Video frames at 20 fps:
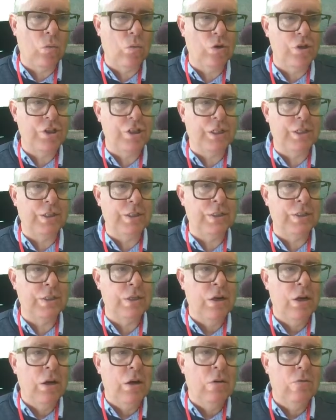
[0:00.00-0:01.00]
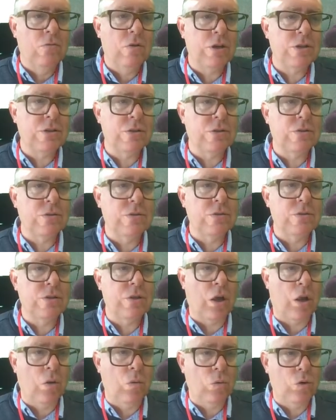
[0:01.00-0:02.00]
whooshes
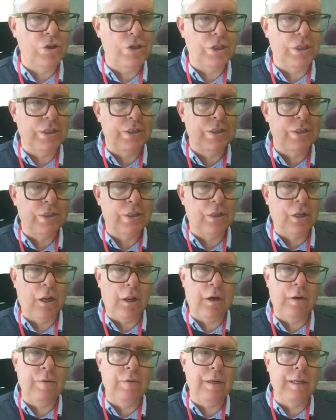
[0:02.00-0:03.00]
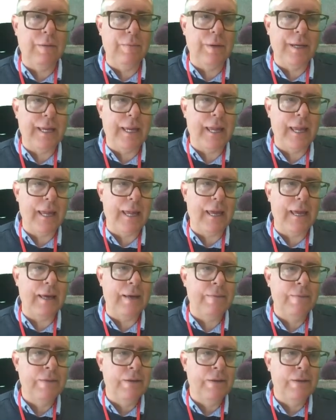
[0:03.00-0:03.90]
that only we hear,